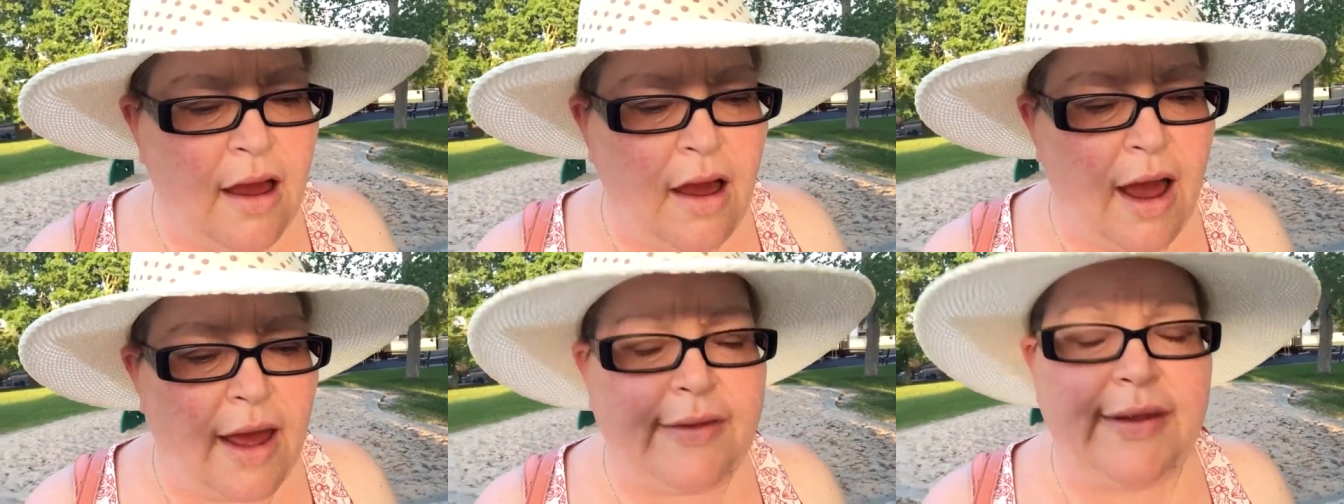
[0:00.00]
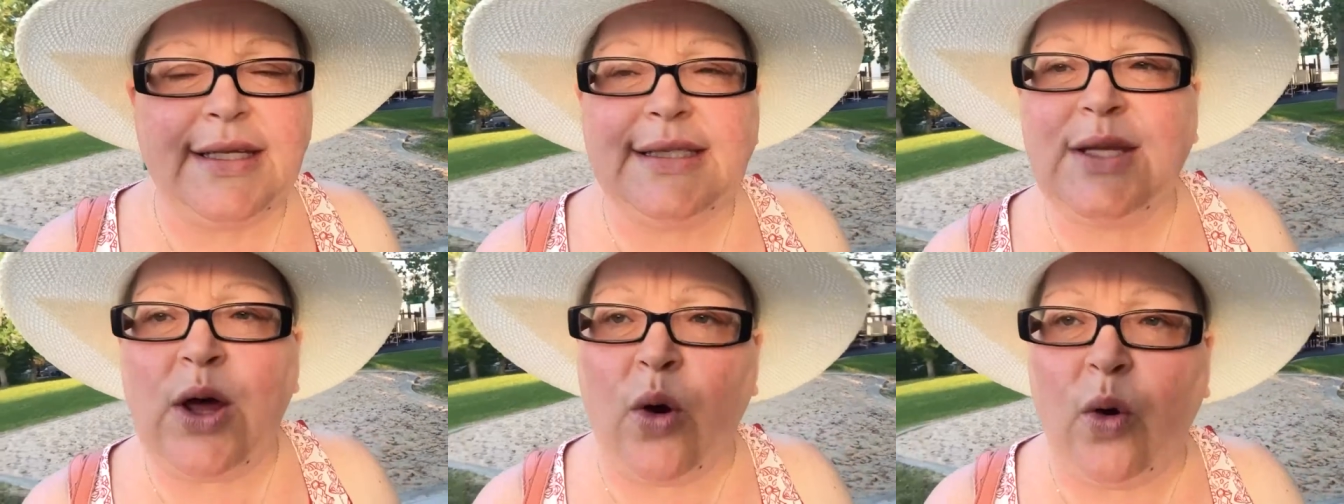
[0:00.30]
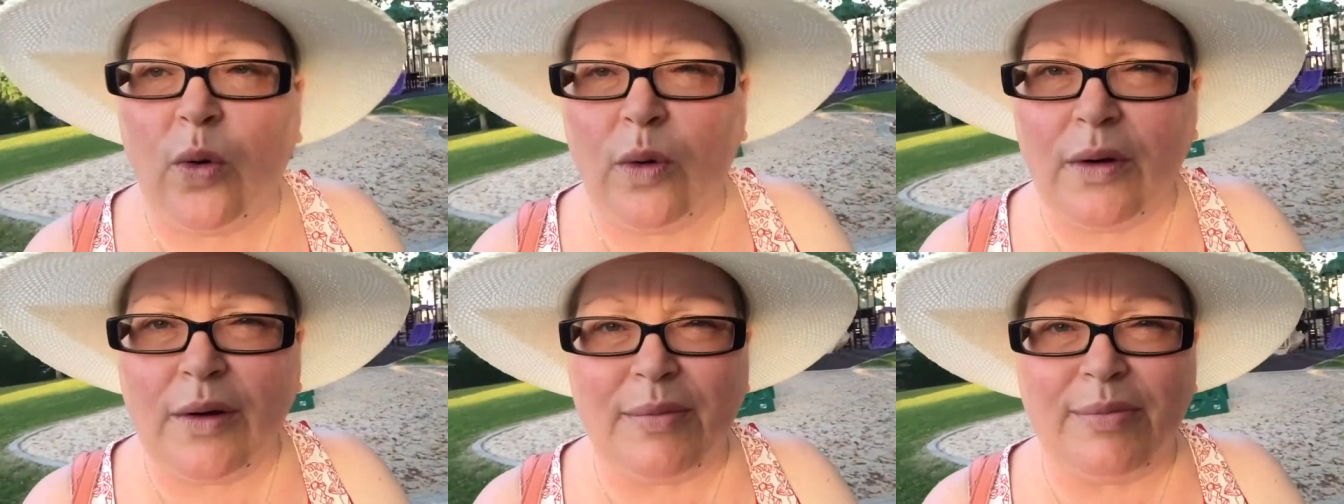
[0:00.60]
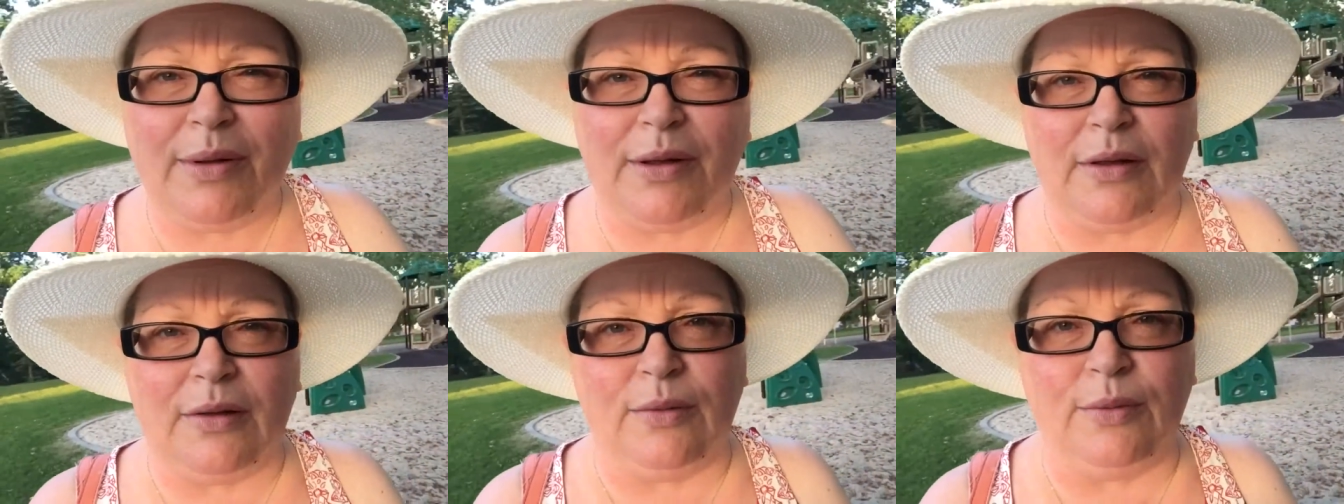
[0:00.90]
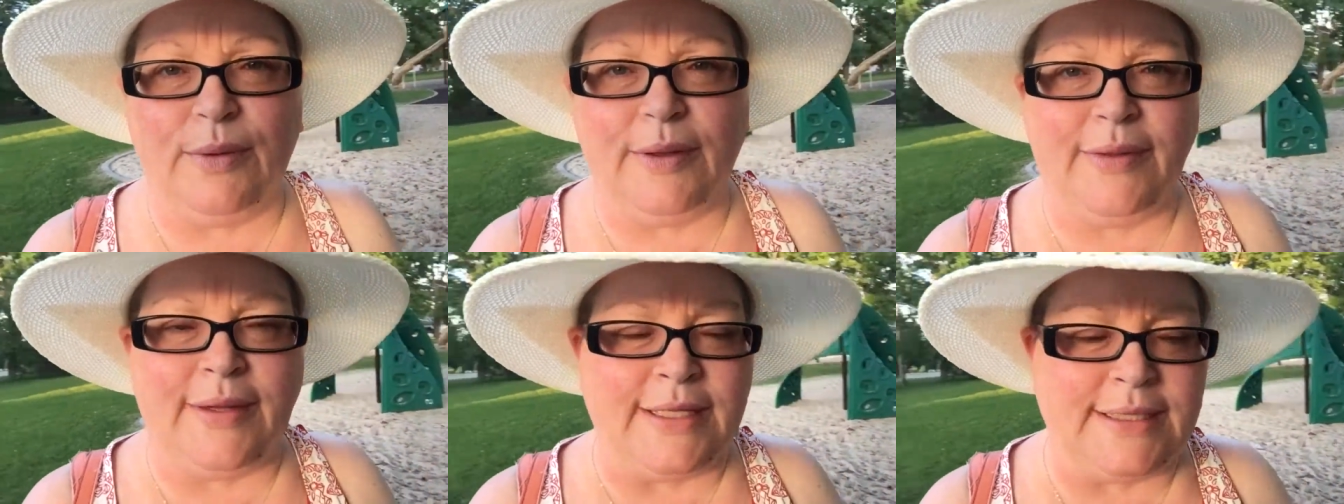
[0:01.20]
I mean, it's horrible
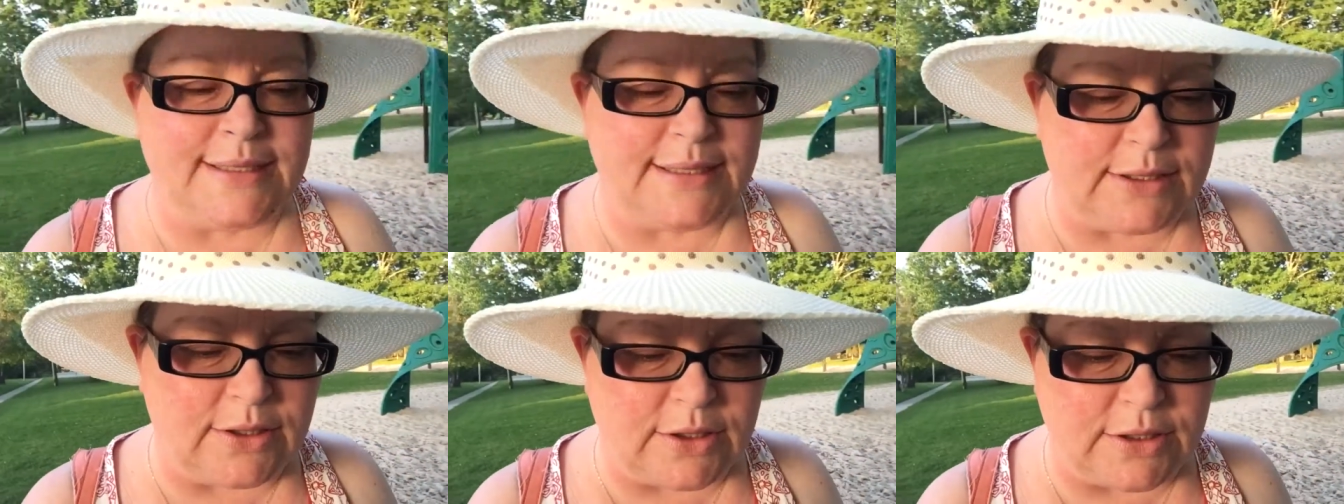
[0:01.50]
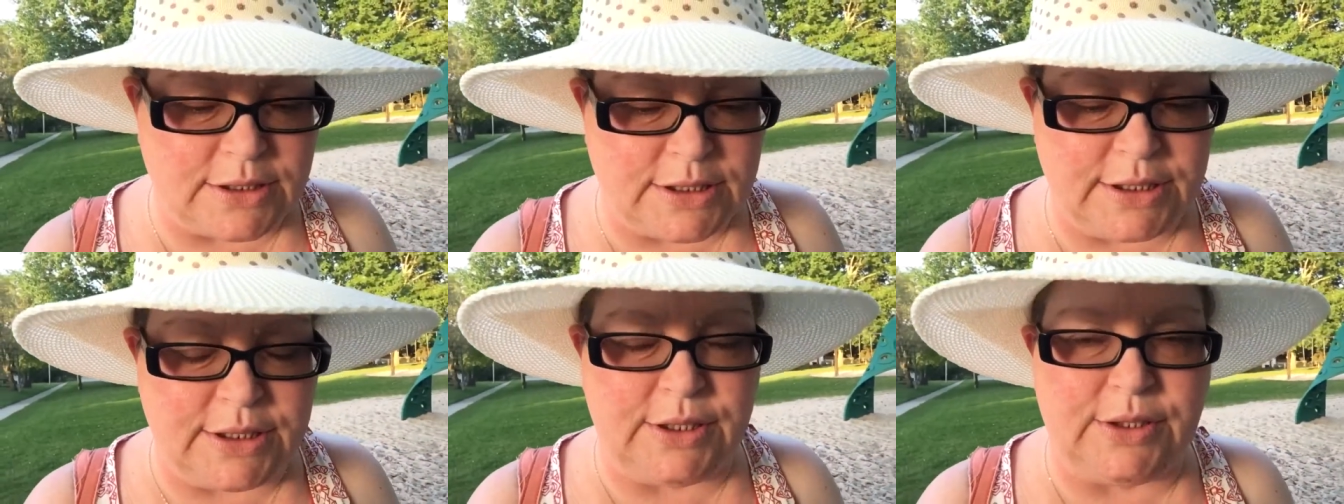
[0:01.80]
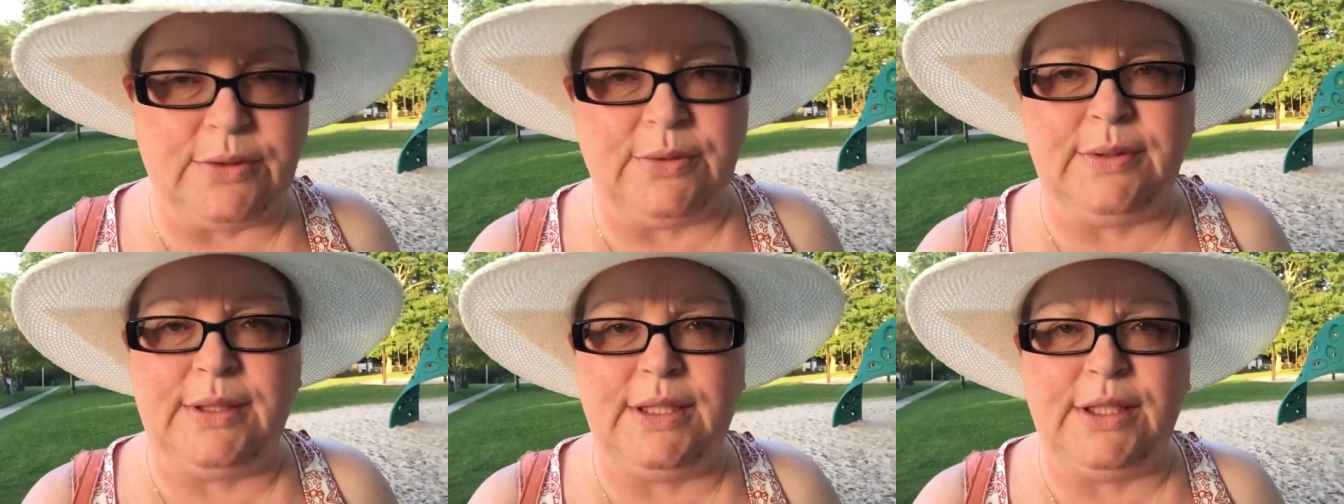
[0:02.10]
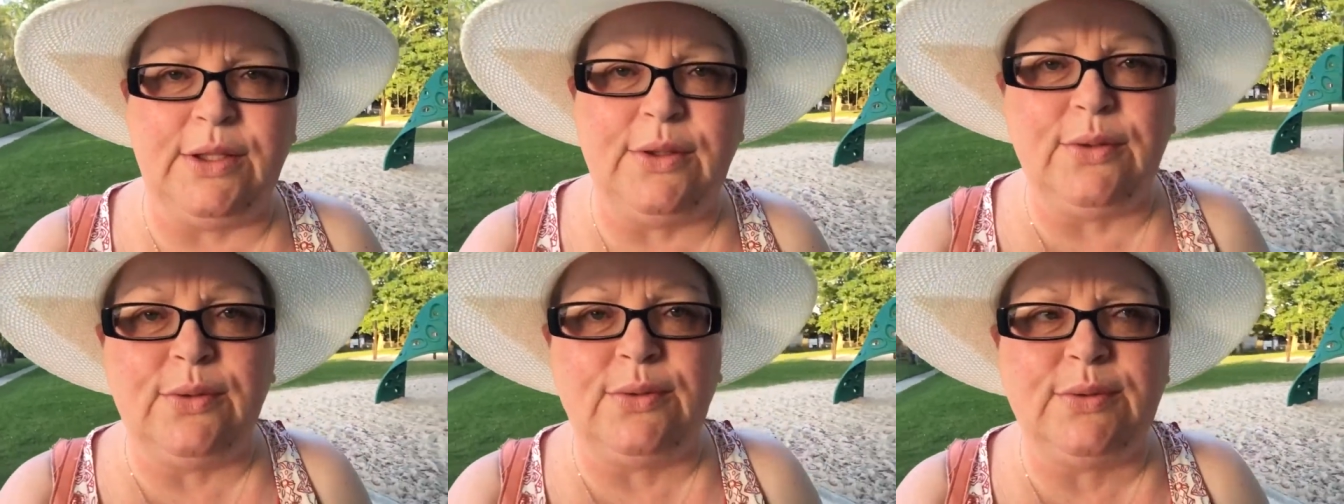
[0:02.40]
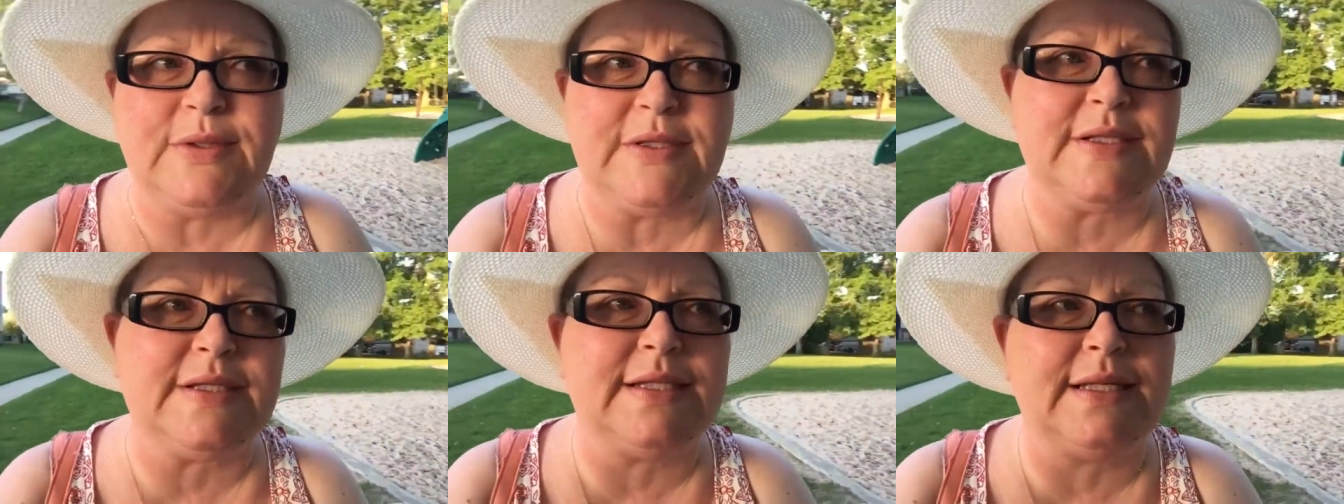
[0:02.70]
when they start to
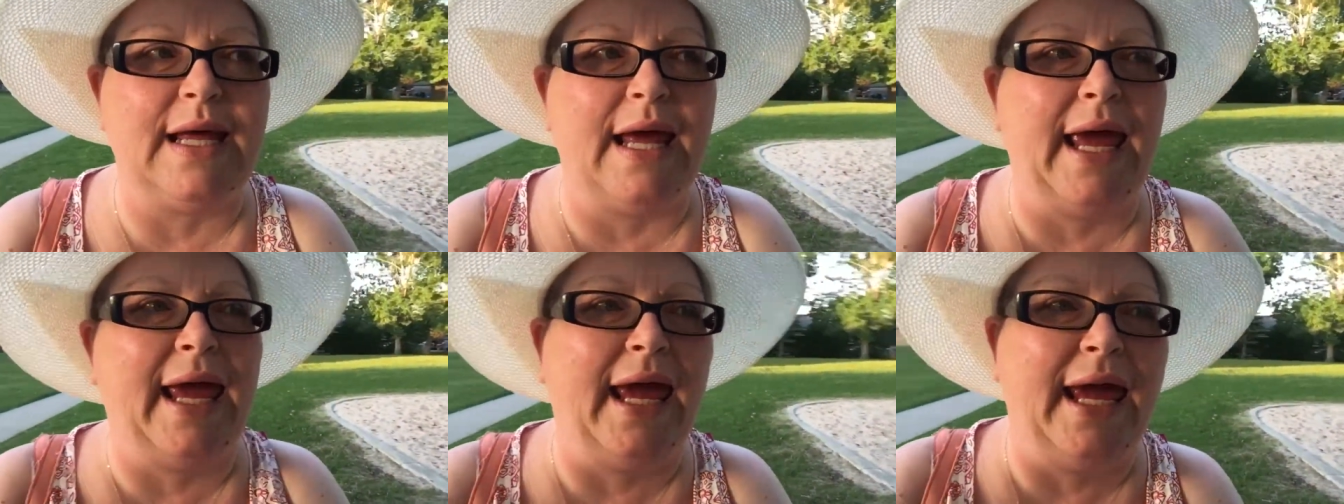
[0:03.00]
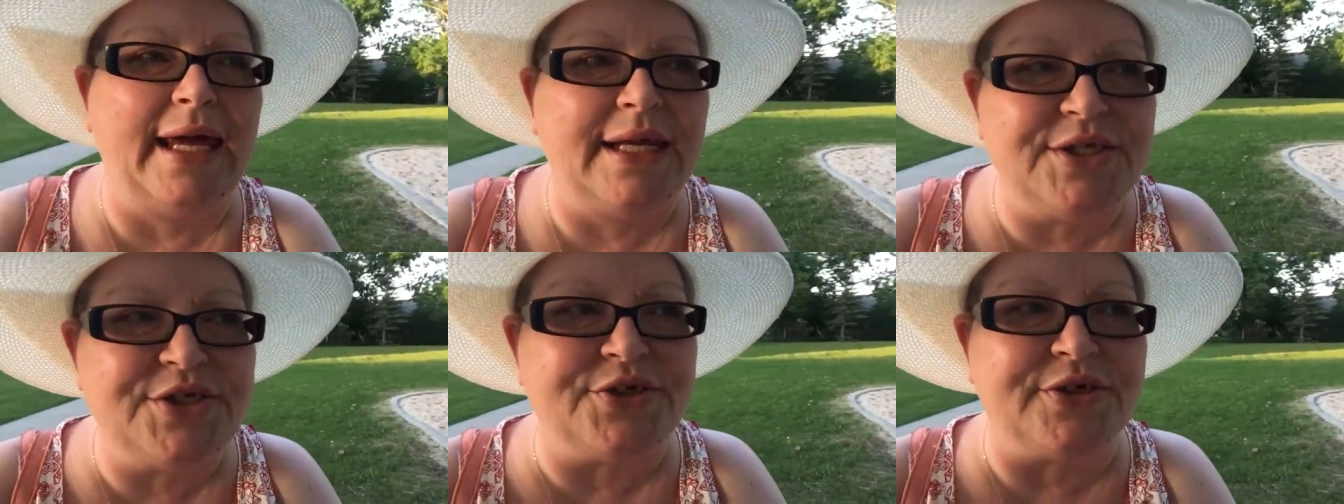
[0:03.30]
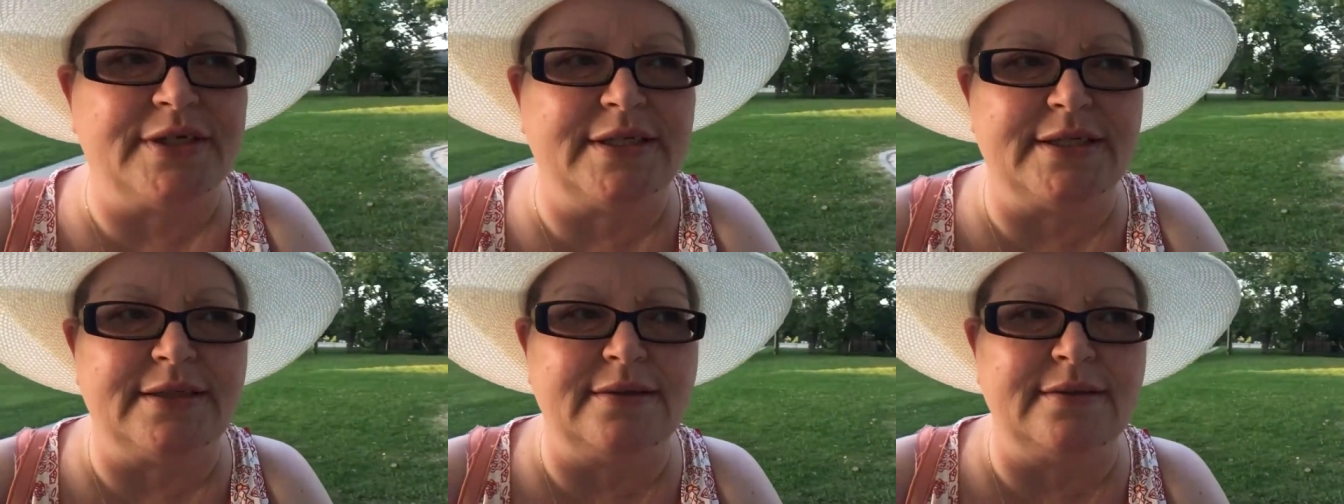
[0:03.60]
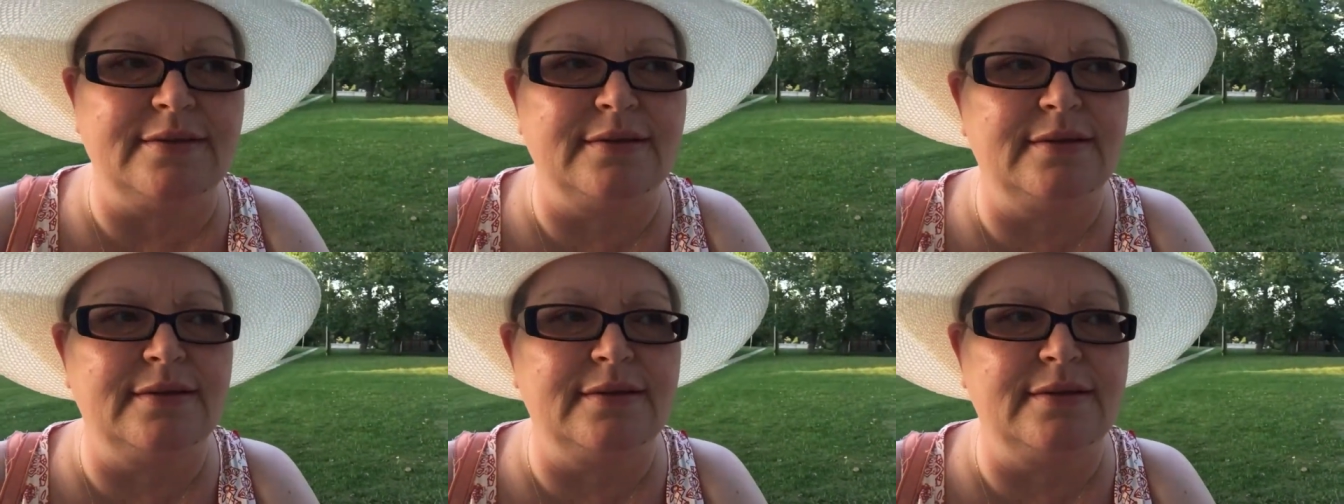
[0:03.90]
use hatred,